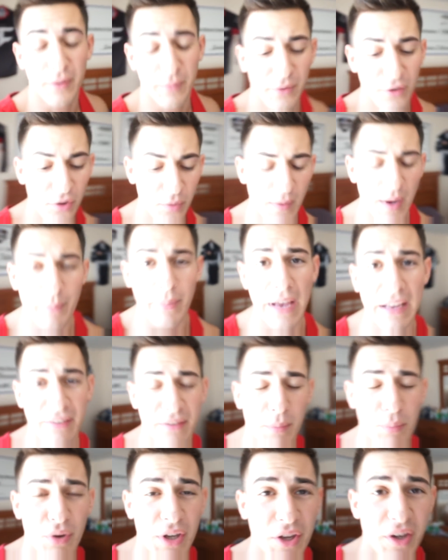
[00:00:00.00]
I'm gonna do my
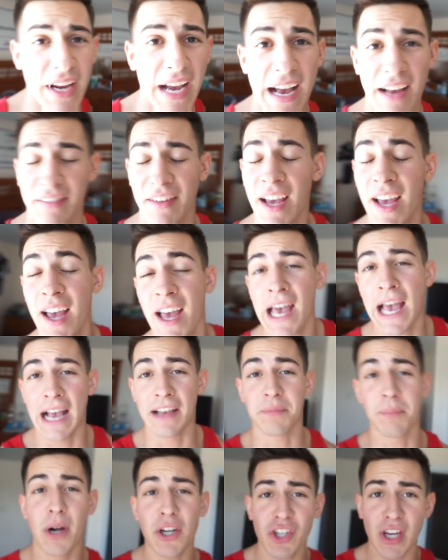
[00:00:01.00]
best to bring you guys
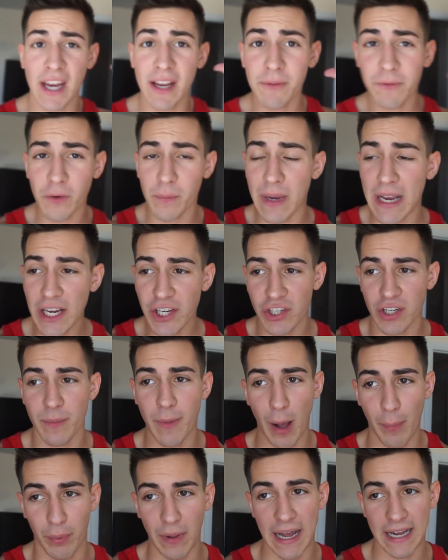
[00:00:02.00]
as much information
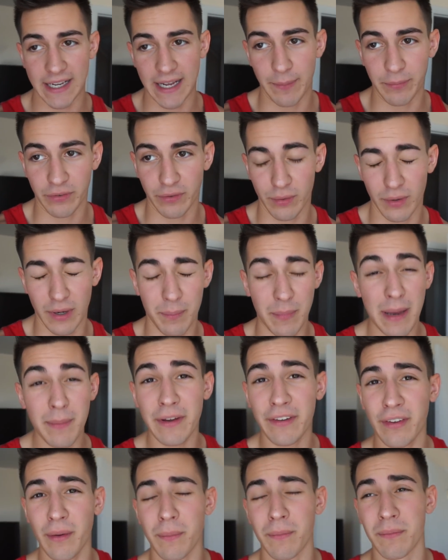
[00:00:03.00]
about Black Ops 3,
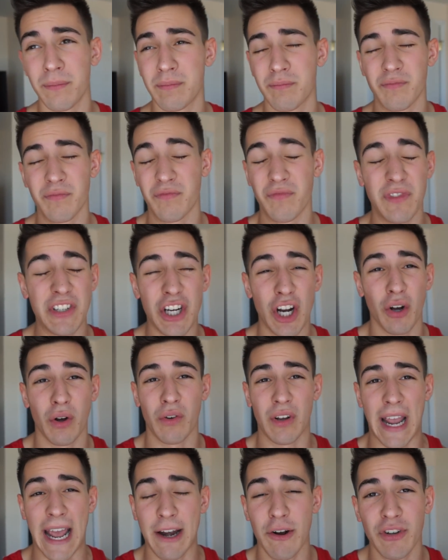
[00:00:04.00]
maybe some, you
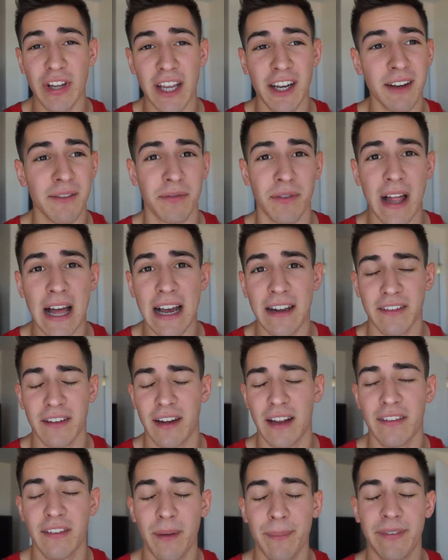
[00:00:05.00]
know, entertaining vlogs
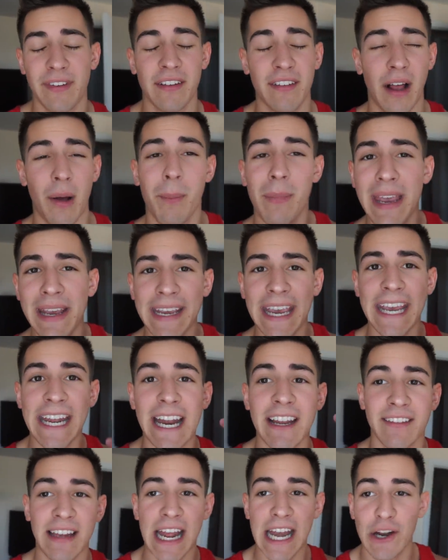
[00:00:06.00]
and, and some sense. I'll make
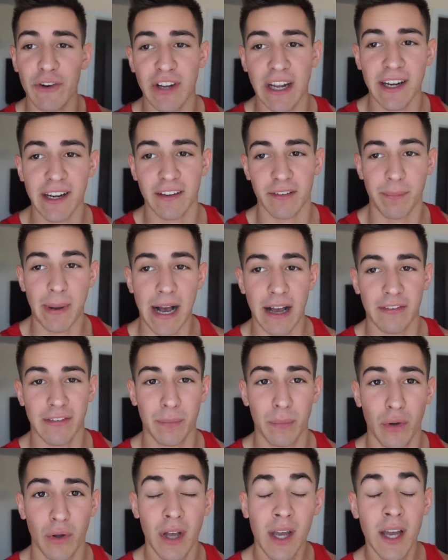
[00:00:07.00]
it as entertaining as
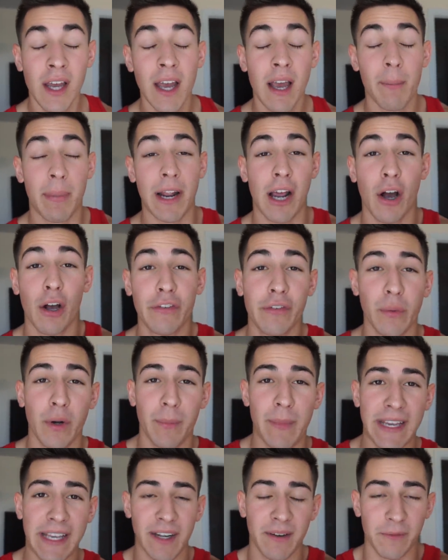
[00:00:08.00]
possible, but I also
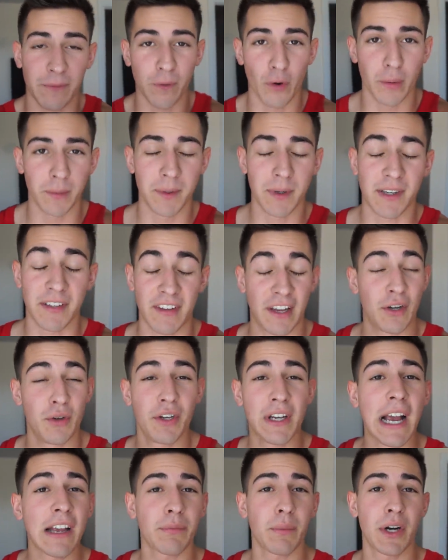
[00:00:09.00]
want to make it informative because I know
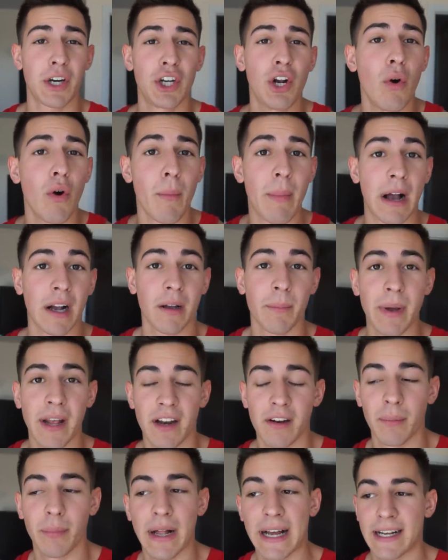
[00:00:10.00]
you guys want to know about
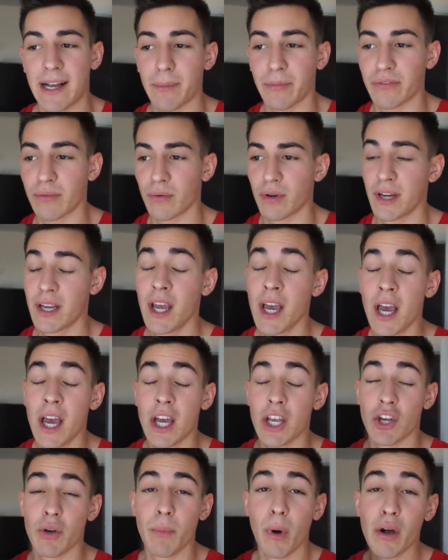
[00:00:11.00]
competitive Black Ops 3.
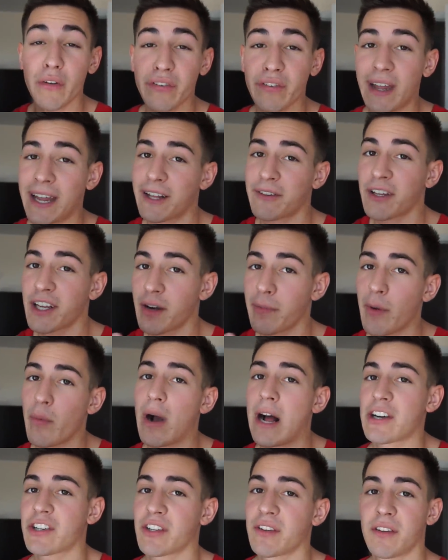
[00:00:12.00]
You're most likely going to be
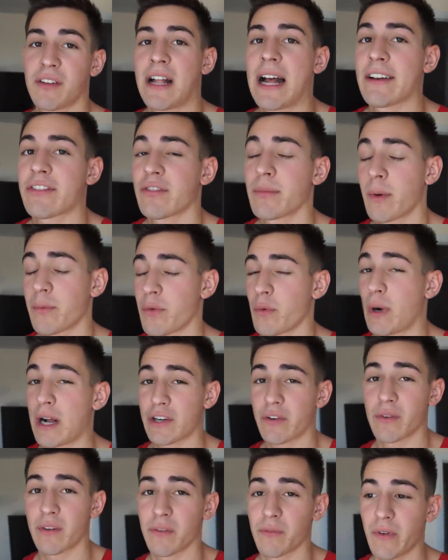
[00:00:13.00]
watching the live stream if you're
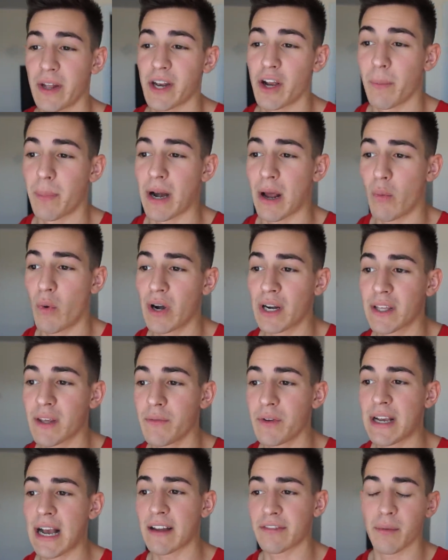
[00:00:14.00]
watching this video, but I want to
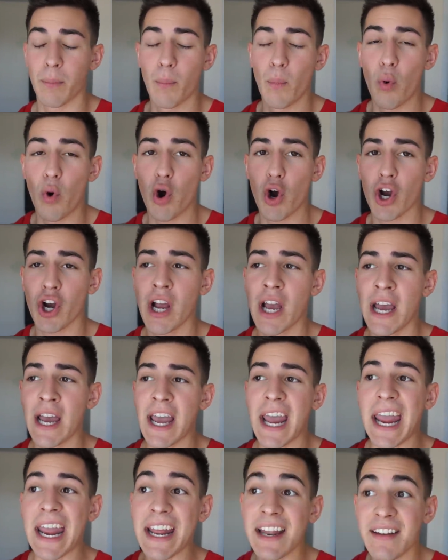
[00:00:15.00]
give you guys a more
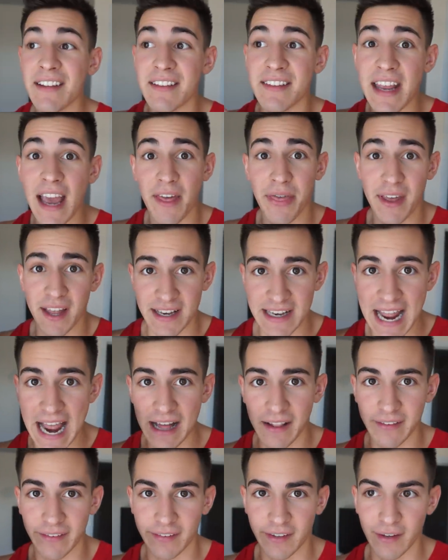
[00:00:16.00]
in-depth
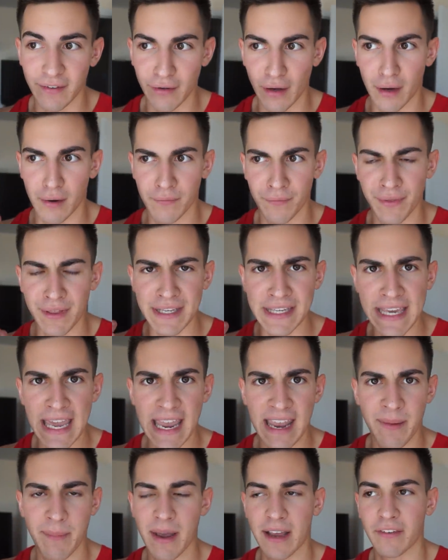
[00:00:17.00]
analysis of the
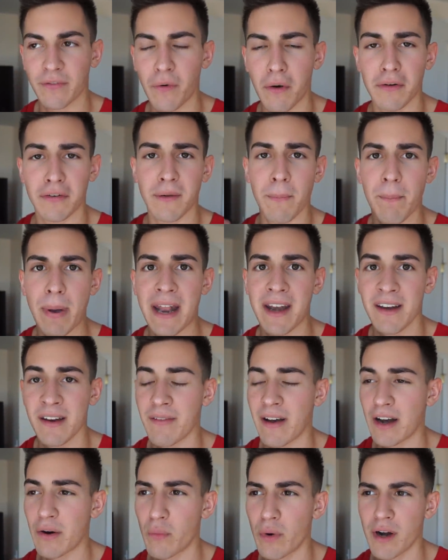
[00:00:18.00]
game as far as
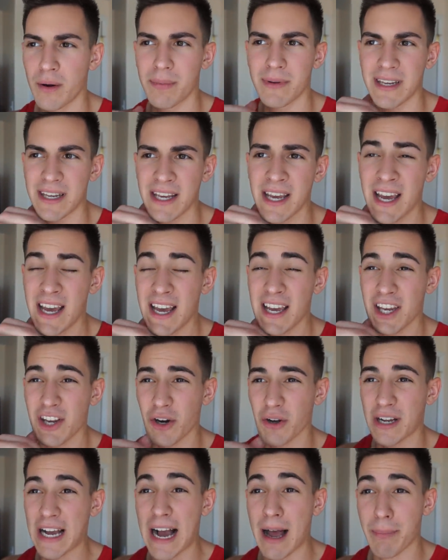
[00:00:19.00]
competitive. I don't want to be, you
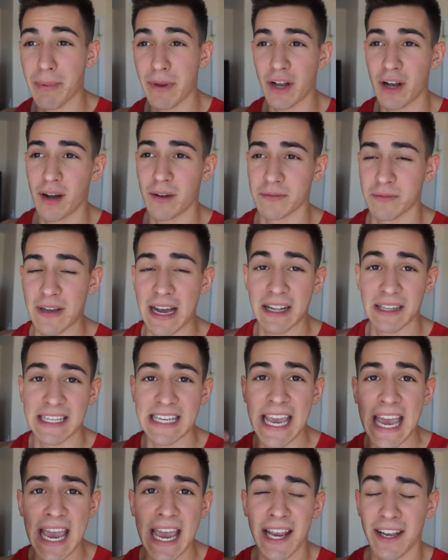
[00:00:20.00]
know, copying off of
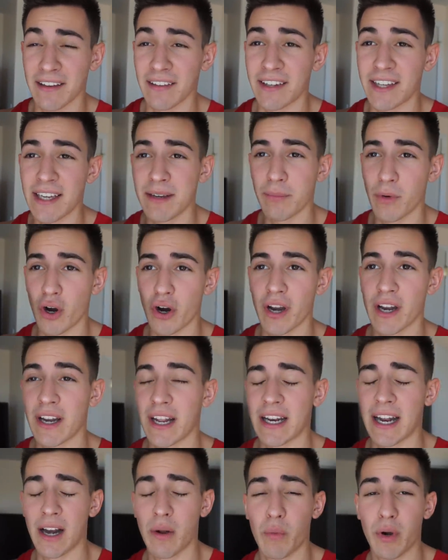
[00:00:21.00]
Ali-A and TmarTn
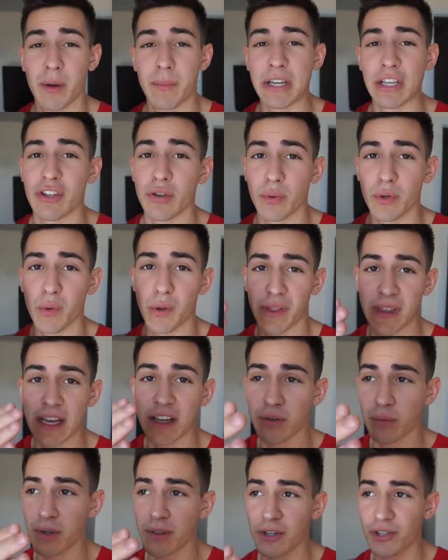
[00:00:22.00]
and I don't want to be doing what
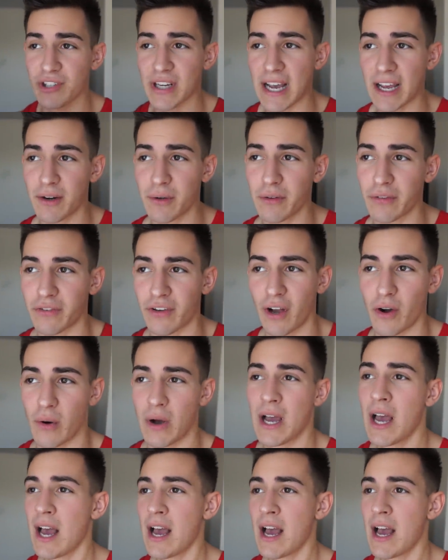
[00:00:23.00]
they do on their channel, so